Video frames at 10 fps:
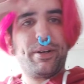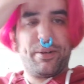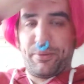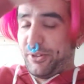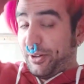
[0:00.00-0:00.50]
don't
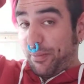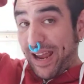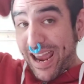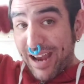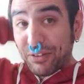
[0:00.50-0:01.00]
know what's going on. My
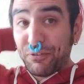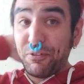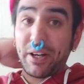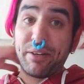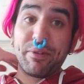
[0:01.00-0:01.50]
hair is
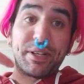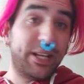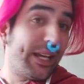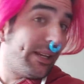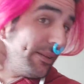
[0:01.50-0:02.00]
fucking
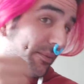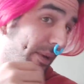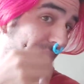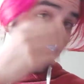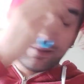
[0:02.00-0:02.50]
ridiculous,
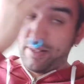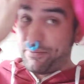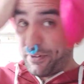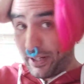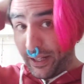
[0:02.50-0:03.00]
man. I look
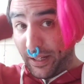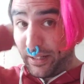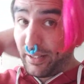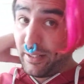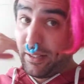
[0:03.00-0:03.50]
like
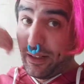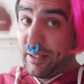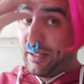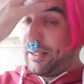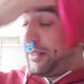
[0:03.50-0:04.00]
fucking
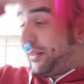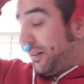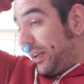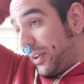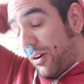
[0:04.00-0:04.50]

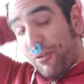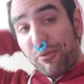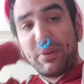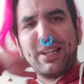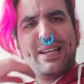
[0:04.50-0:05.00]
that girl
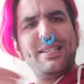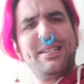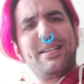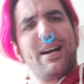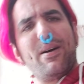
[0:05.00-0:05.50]
from
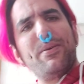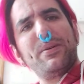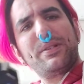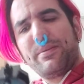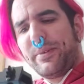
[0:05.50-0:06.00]
Lazy Town
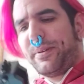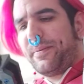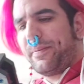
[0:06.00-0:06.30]
or something.